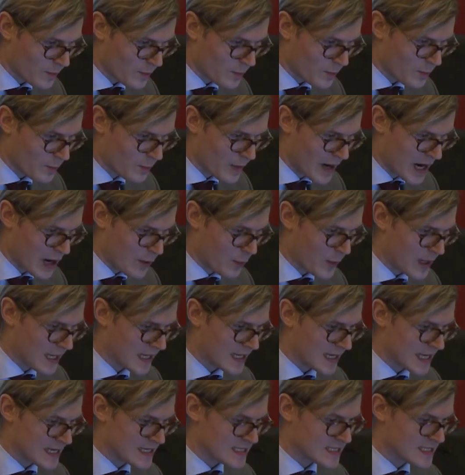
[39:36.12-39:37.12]
where we
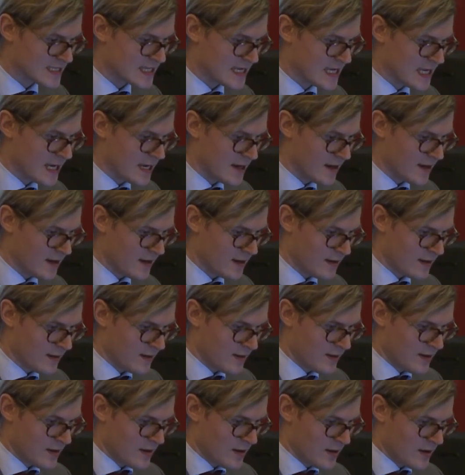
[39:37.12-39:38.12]
can see
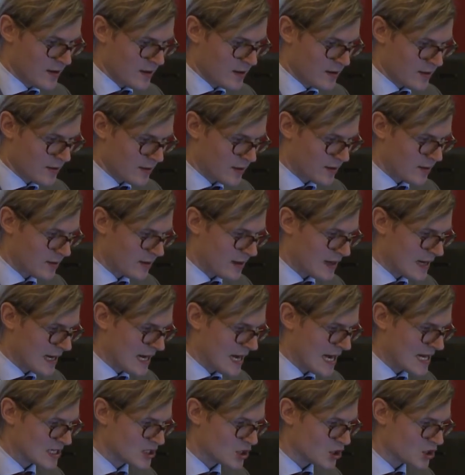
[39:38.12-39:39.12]

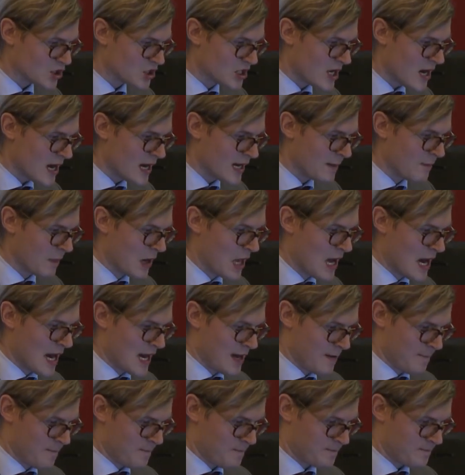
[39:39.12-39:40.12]
as a
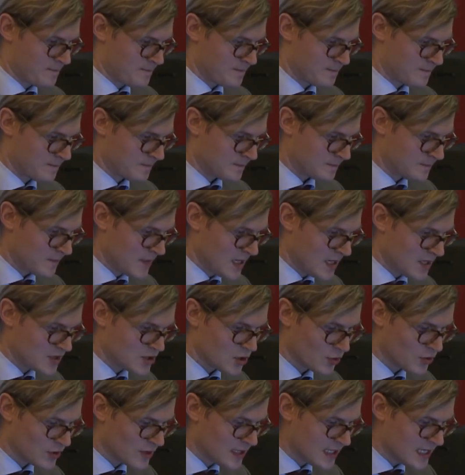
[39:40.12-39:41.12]
timeline.
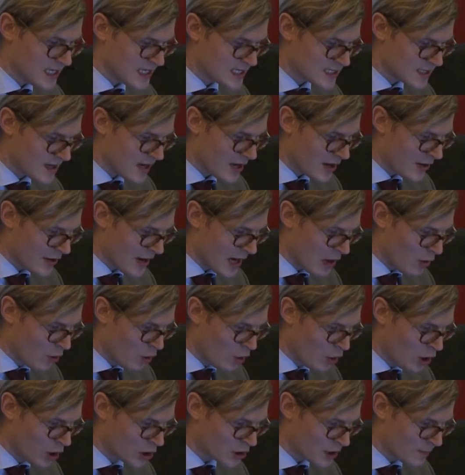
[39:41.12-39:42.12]
So these are now
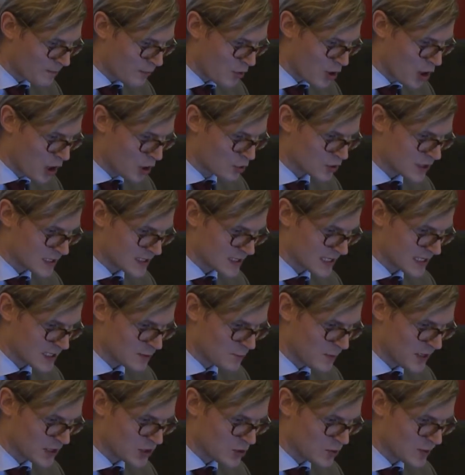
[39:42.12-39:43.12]
all the processes,
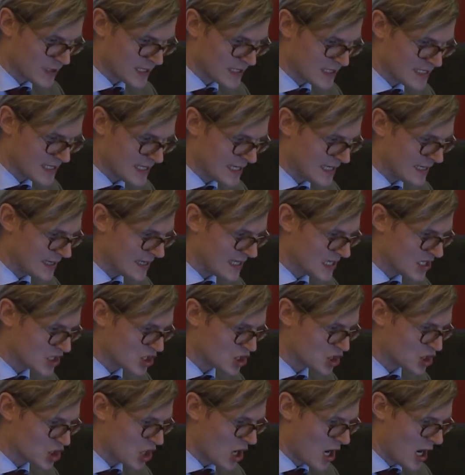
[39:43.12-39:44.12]
what you can see in
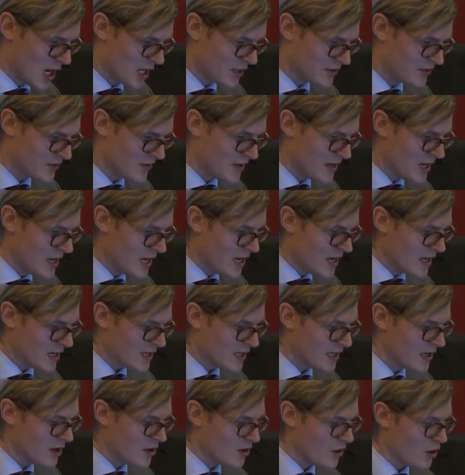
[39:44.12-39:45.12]
this chart.
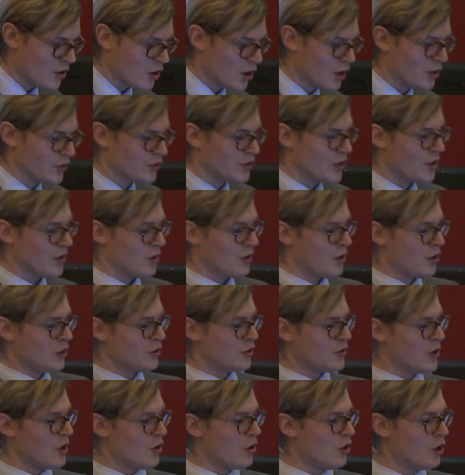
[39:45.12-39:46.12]
Here on
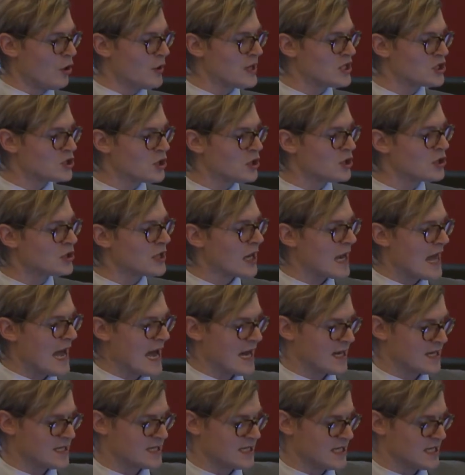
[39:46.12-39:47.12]
the horizontal
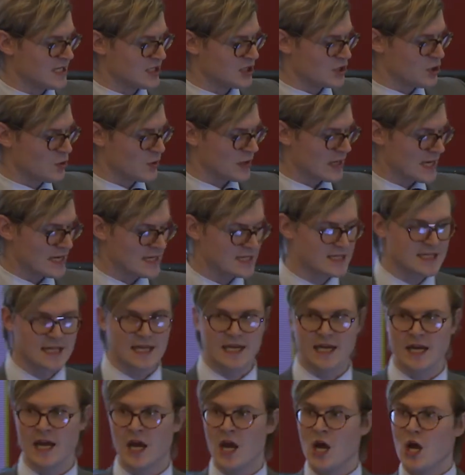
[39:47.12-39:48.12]
axis you can
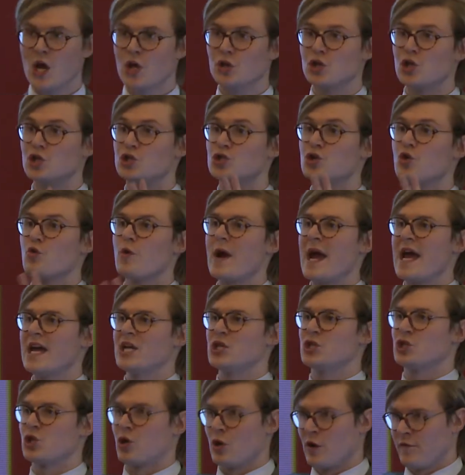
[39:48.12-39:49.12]
see the
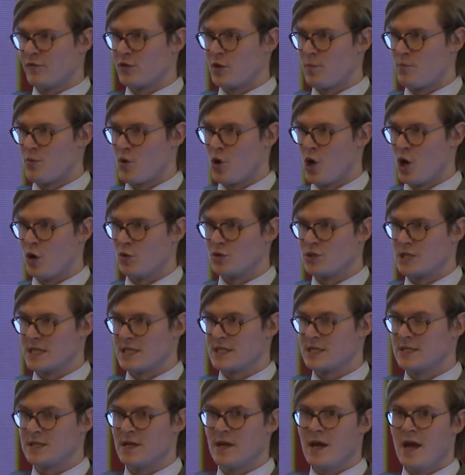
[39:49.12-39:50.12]
duration of the
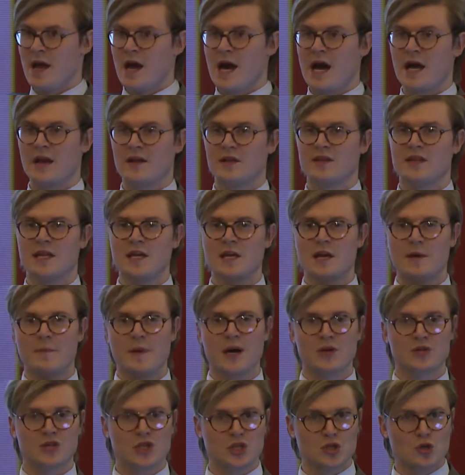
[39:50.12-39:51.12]
process. And think
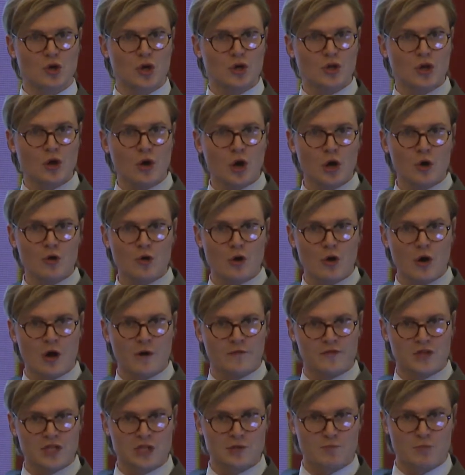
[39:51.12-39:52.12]
about that you're the owner
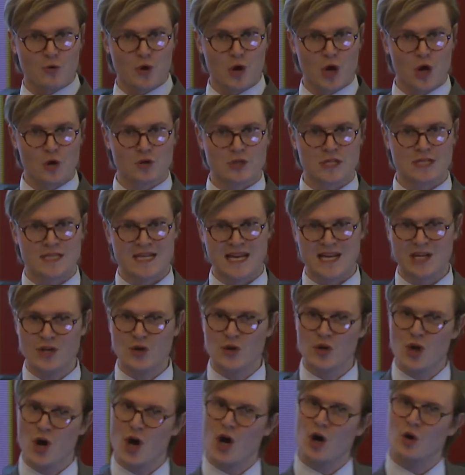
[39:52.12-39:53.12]
of this process and
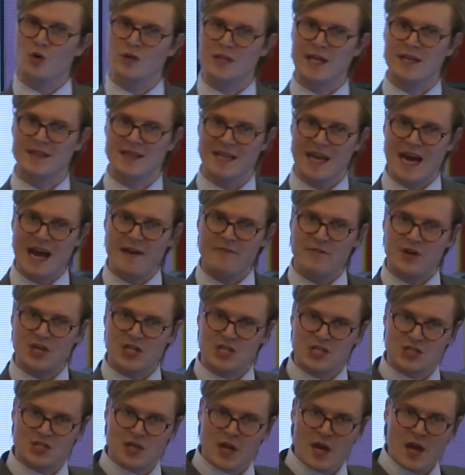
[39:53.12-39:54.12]
you know that the
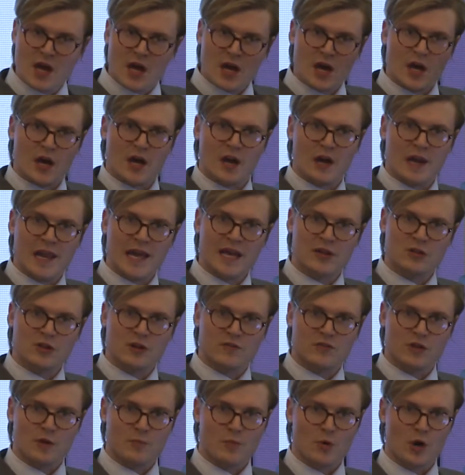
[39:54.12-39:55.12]
average length
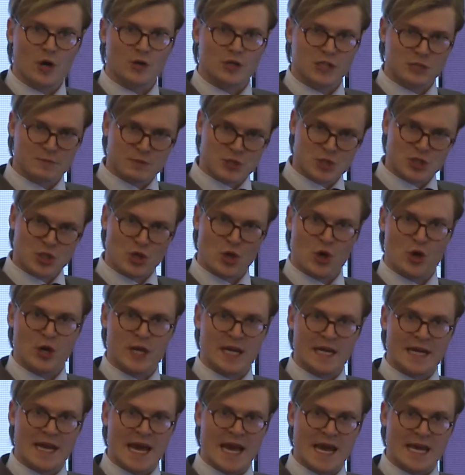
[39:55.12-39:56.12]
of the process was
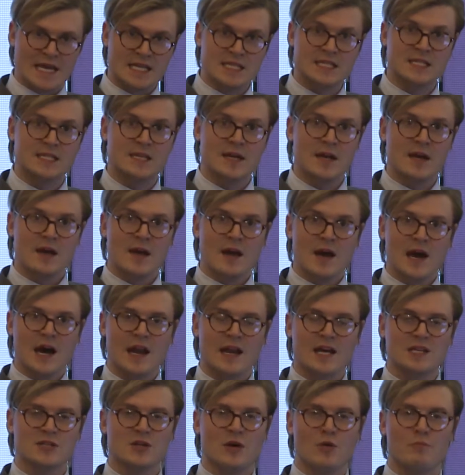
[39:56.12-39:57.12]
30 days.
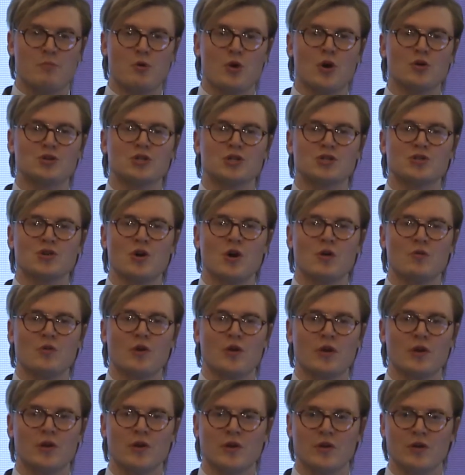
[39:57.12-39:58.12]
And as a process
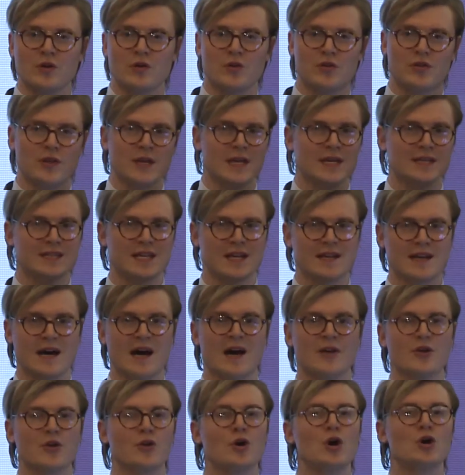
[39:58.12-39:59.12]
owner, you think that
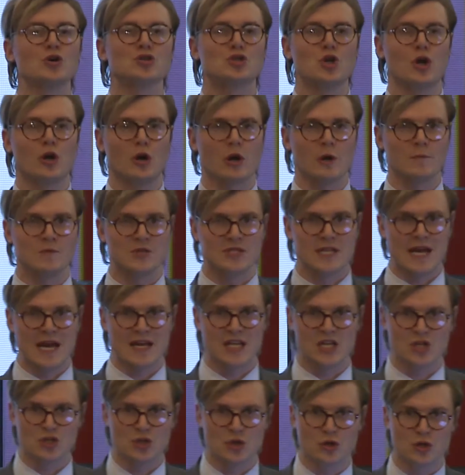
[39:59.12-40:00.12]
under no
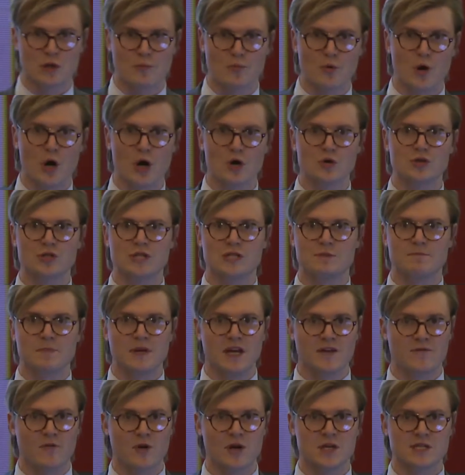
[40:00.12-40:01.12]
circumstances should the process be, for